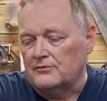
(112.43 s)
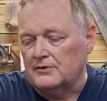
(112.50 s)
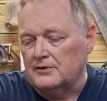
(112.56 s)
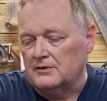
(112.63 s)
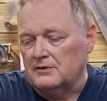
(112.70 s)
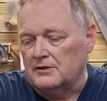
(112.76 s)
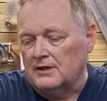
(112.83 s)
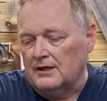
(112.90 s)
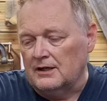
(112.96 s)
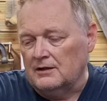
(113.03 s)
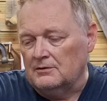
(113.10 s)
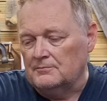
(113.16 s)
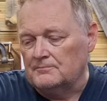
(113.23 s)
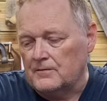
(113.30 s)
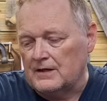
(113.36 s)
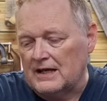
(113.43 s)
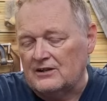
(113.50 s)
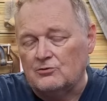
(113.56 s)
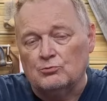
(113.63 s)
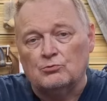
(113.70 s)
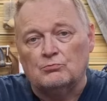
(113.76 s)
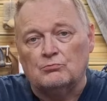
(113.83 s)
the
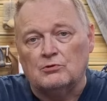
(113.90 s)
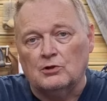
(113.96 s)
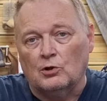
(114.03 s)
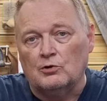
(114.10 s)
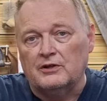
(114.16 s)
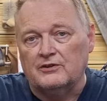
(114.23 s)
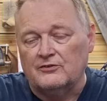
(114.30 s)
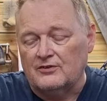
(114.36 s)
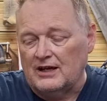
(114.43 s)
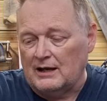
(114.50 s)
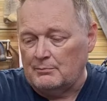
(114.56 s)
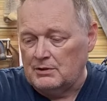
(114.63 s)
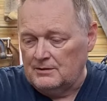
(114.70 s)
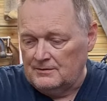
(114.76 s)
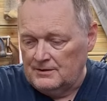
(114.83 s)
actual locking tab.